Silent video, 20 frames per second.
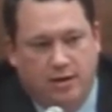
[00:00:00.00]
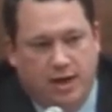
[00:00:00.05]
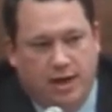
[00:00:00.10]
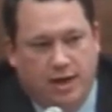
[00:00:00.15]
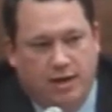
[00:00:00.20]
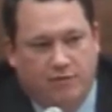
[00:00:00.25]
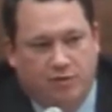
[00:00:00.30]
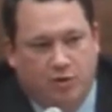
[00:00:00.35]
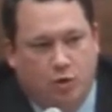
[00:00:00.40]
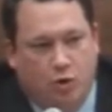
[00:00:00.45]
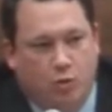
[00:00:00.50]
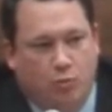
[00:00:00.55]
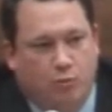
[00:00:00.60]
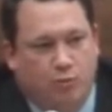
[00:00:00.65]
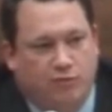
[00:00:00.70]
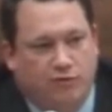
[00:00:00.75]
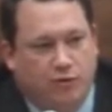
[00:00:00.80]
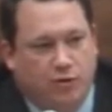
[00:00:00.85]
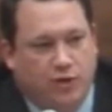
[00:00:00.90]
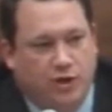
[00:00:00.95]
I have a hope
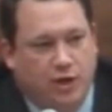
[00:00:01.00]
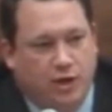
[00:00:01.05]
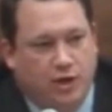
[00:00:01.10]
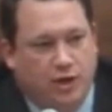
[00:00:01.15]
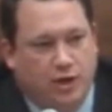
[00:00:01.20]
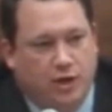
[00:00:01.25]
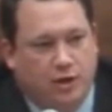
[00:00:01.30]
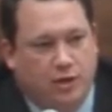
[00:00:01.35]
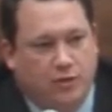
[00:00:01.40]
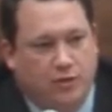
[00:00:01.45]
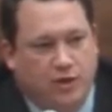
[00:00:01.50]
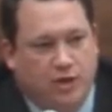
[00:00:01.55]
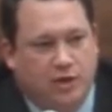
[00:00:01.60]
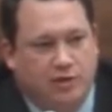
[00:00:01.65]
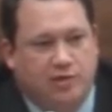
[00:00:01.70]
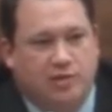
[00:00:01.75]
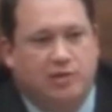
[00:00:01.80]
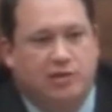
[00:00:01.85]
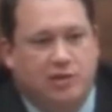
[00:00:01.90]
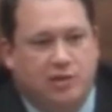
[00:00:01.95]
for the
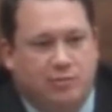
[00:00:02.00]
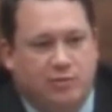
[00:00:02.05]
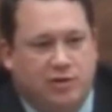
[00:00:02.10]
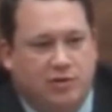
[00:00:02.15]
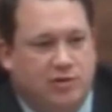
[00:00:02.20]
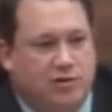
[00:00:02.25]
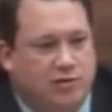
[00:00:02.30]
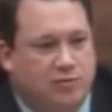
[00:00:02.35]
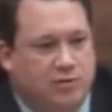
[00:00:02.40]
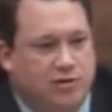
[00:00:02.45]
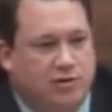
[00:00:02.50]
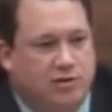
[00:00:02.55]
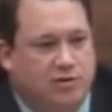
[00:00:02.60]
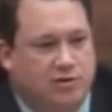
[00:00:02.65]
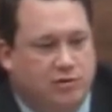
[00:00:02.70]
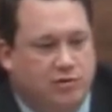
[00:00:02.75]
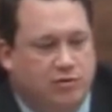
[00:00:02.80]
existing Business Persons